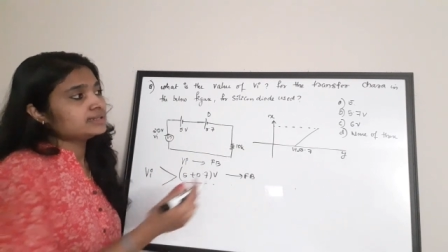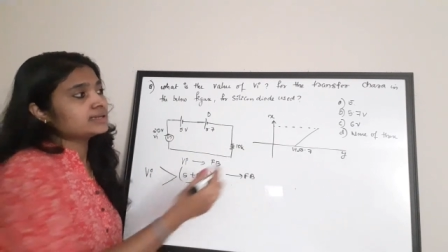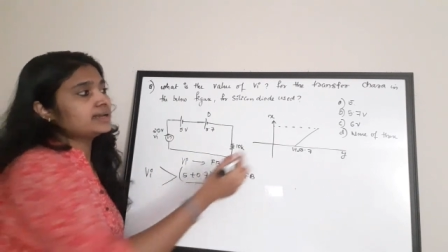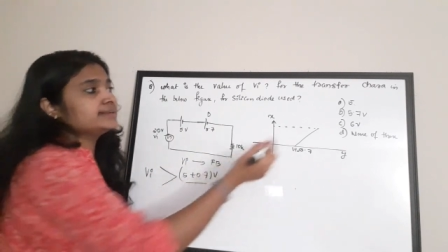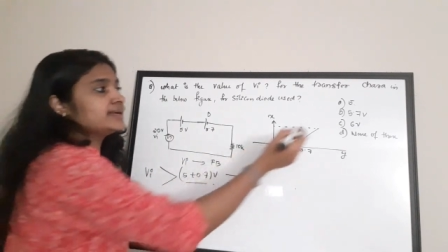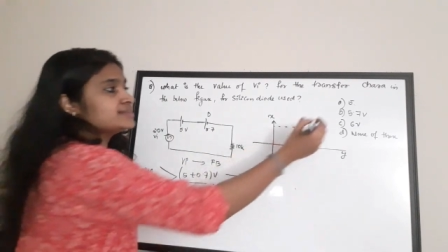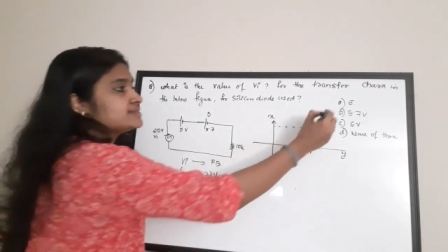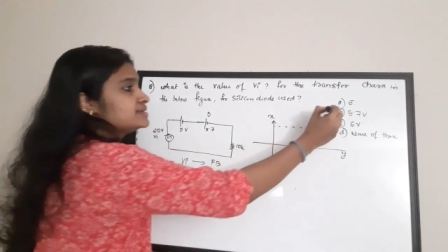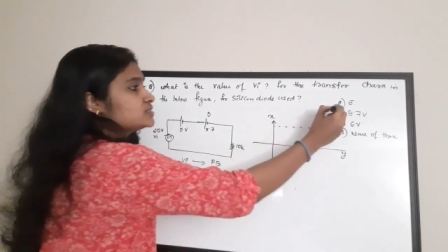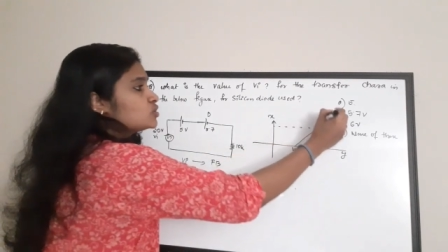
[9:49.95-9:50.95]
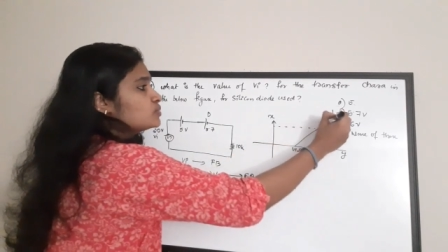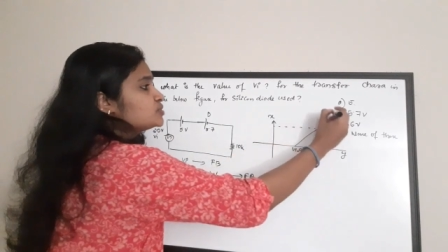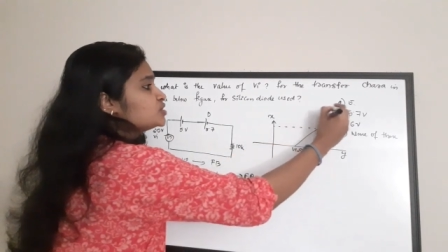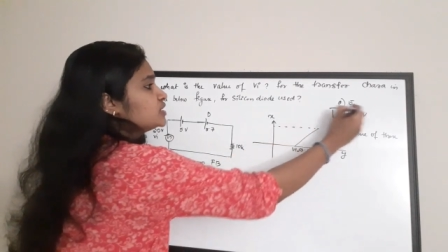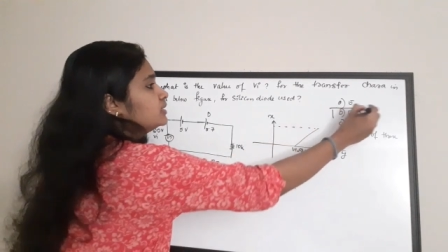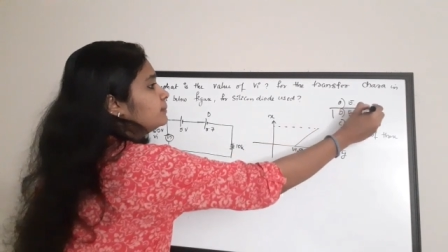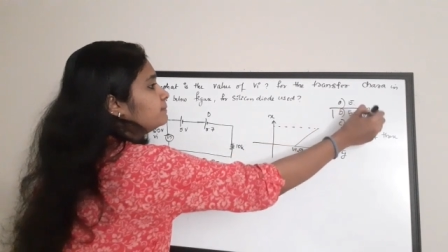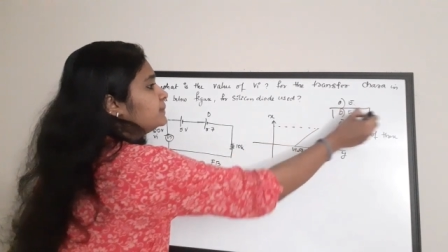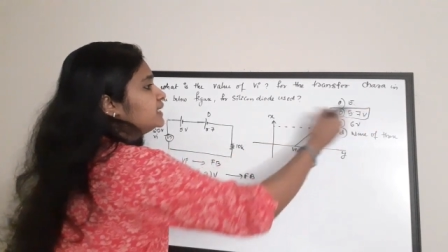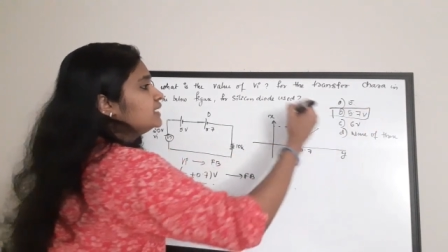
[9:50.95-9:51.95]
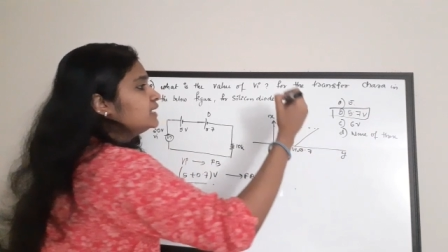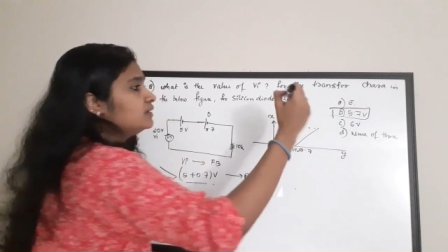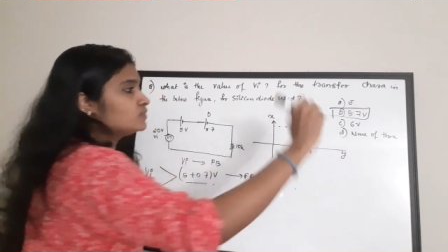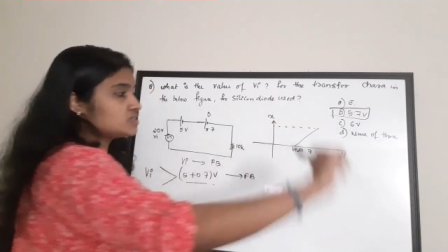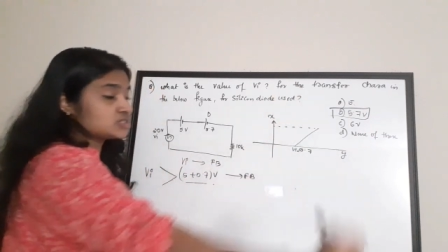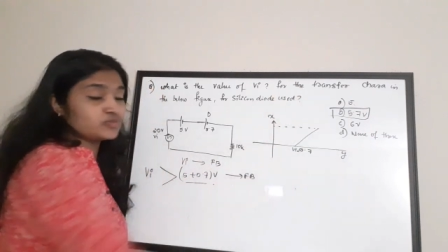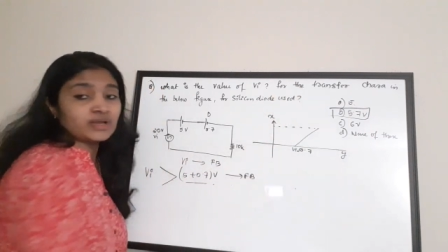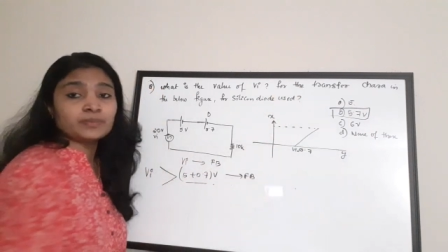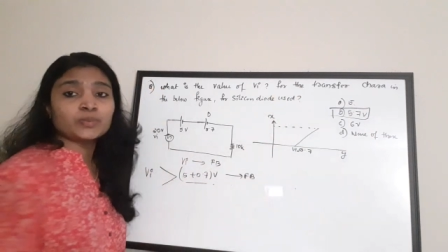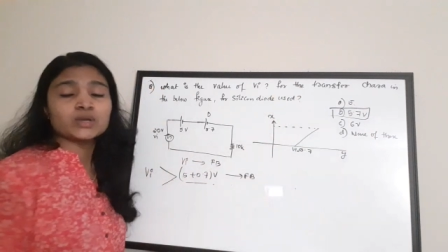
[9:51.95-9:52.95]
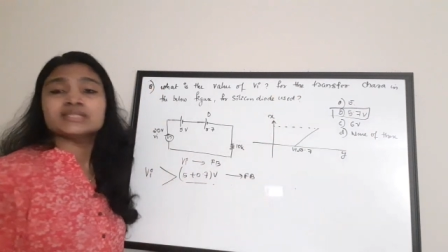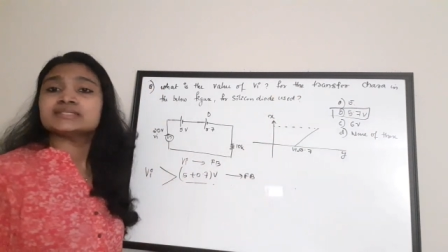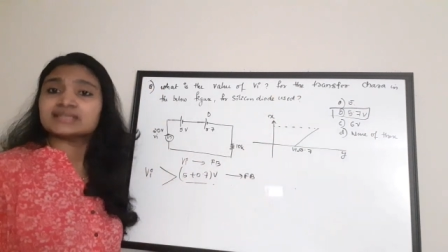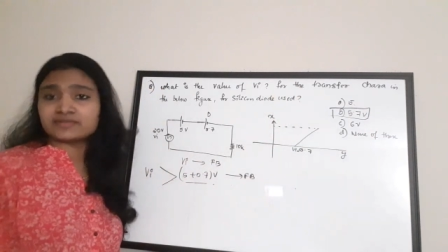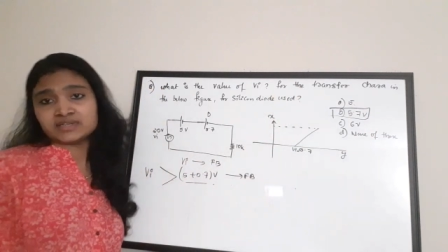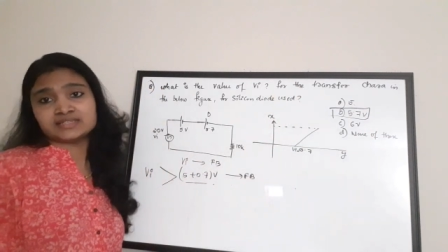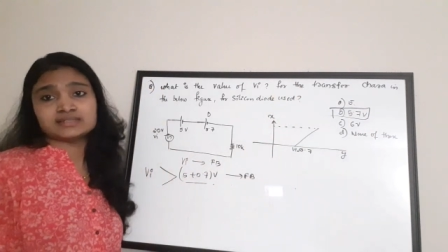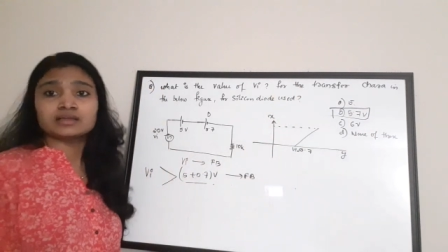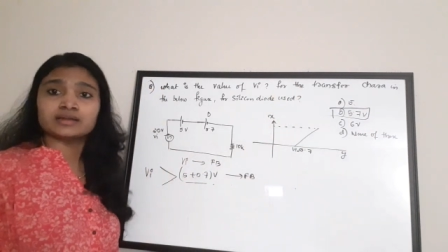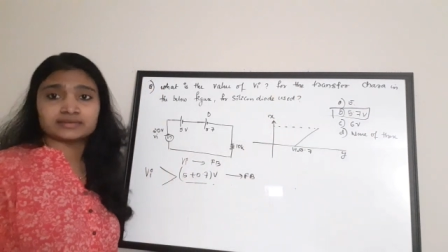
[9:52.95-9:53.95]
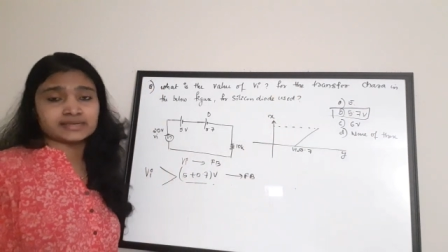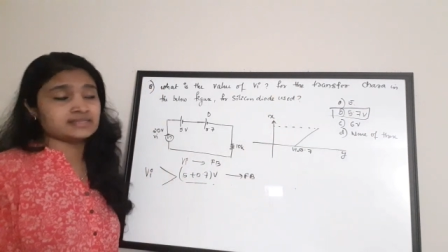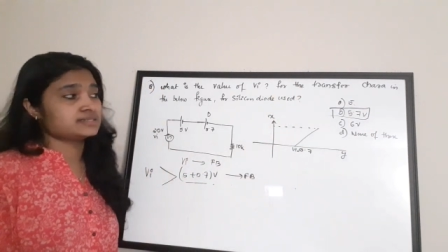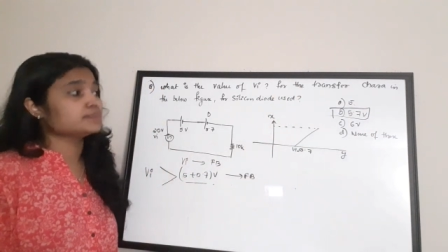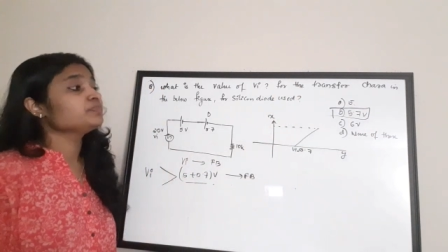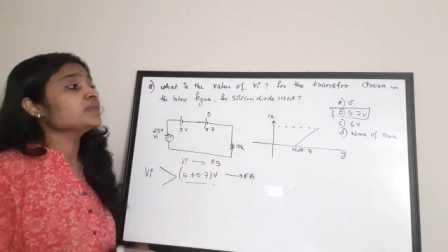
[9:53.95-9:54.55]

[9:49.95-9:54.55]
The correct answer is option B which is 5.7 is the correct answer.